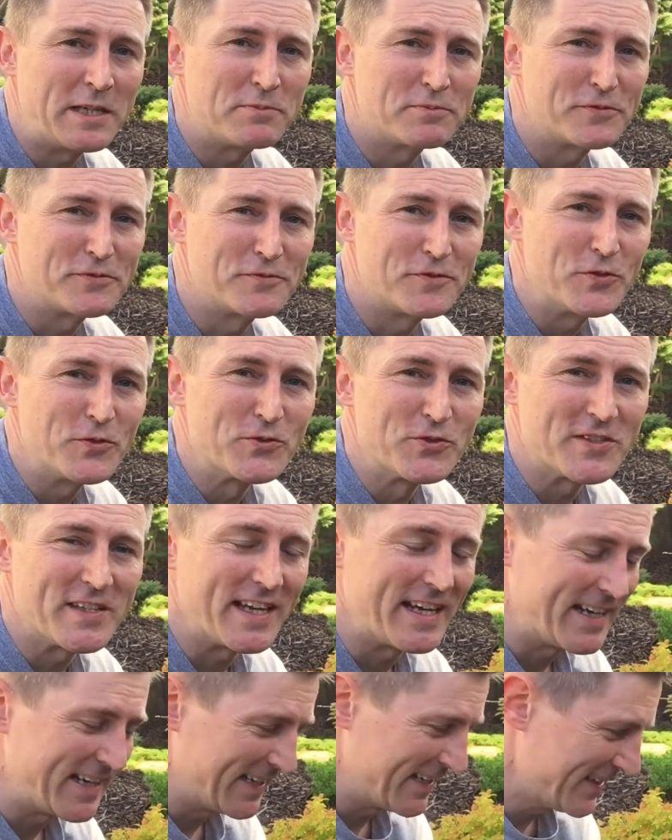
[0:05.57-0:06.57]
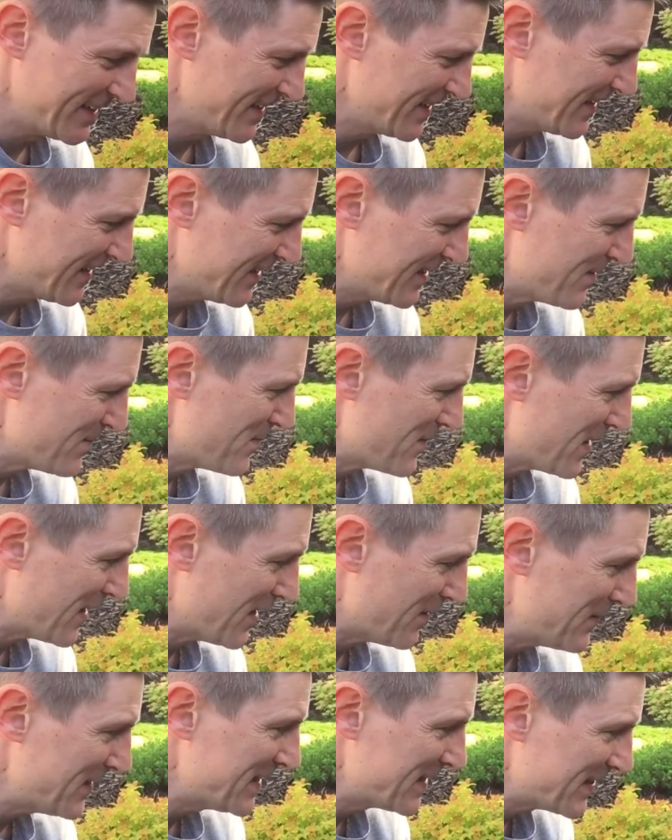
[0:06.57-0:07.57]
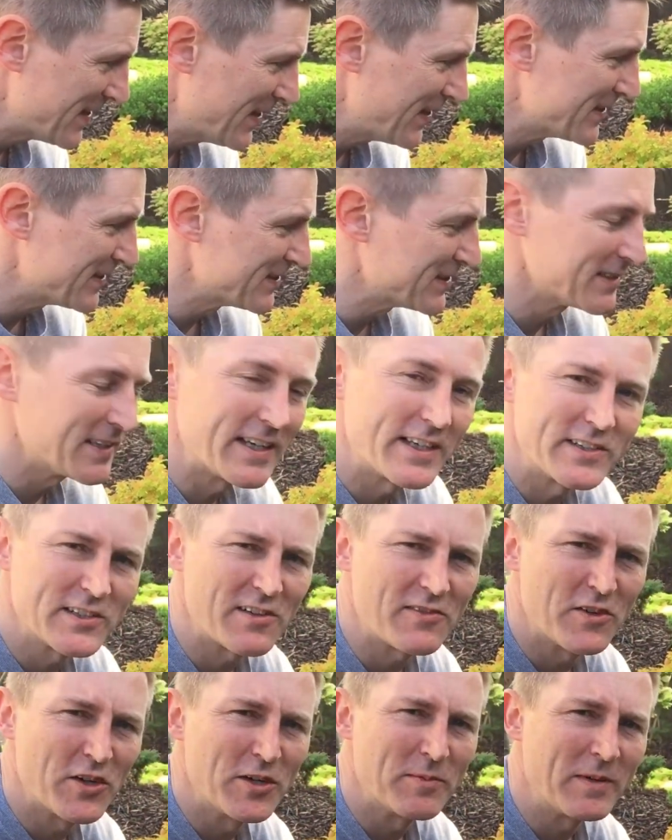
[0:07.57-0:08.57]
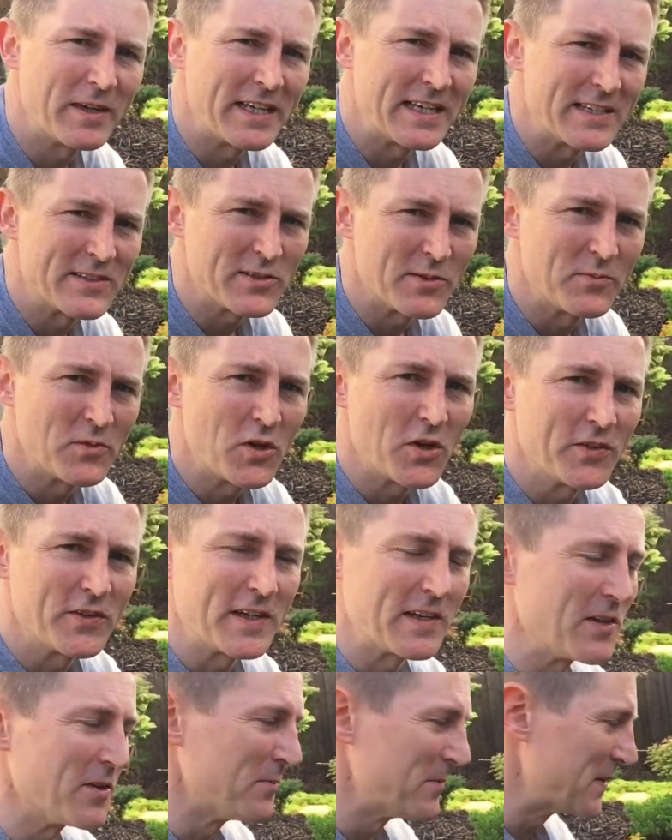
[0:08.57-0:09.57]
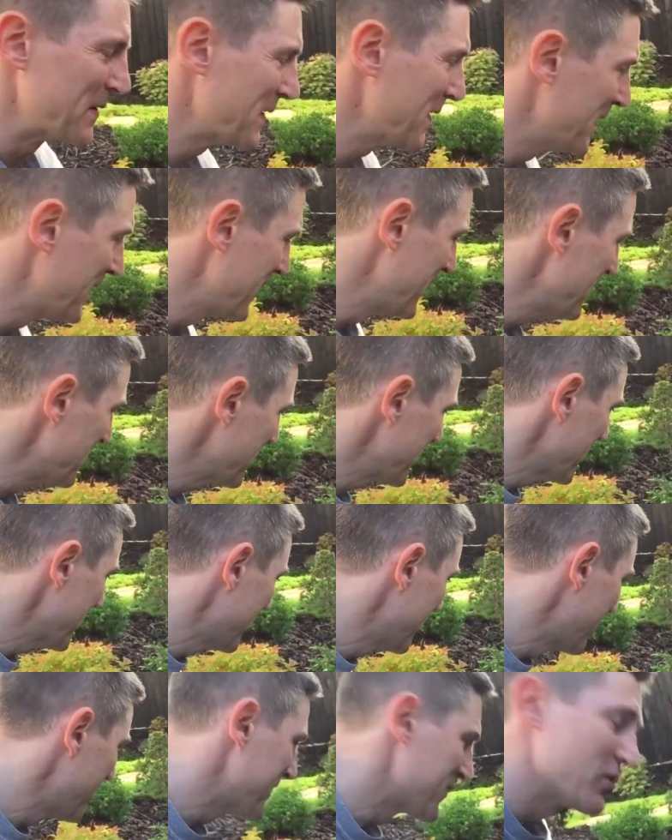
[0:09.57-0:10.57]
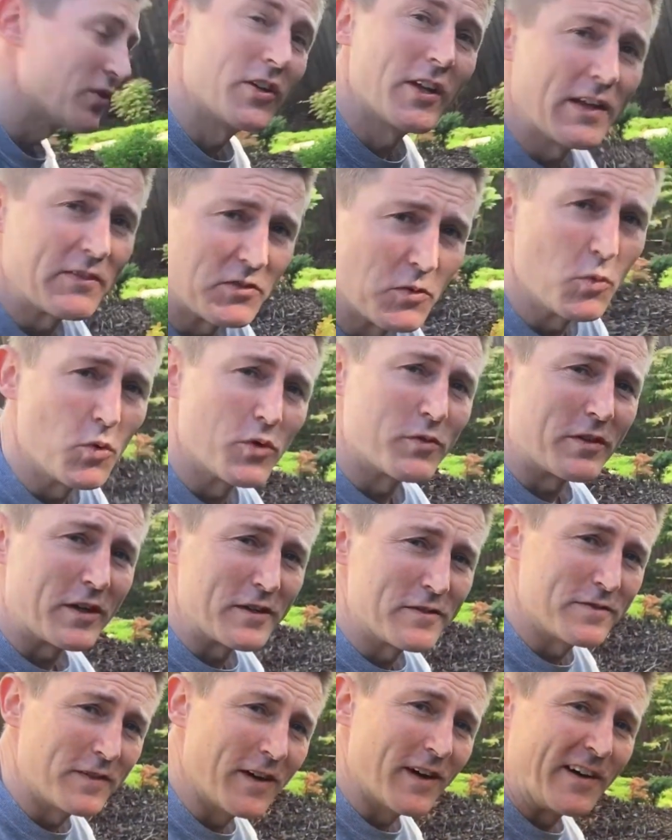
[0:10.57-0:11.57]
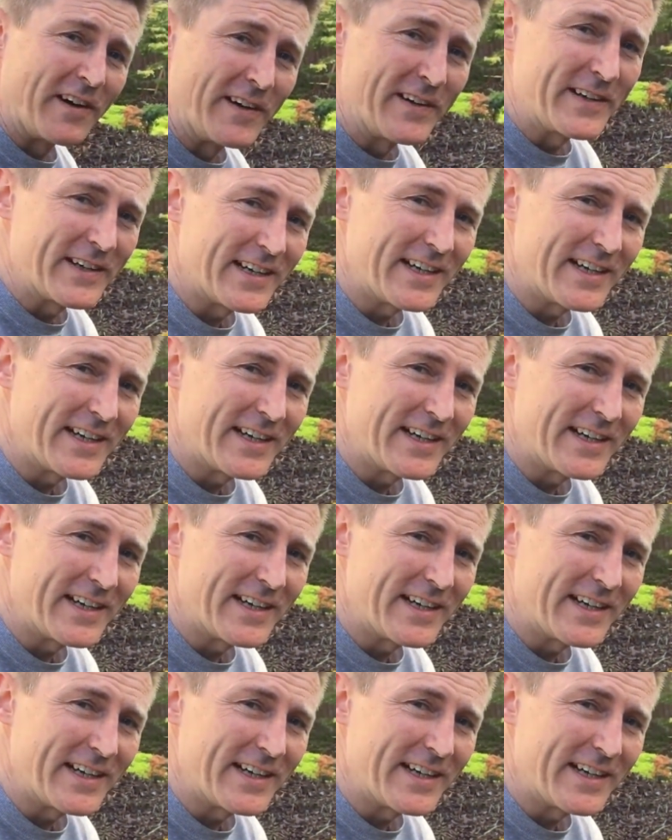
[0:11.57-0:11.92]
April Fool's Day. I'm in the garden today because I've hurt my knee, so I'm not on the allotment. So I don't have to walk very far.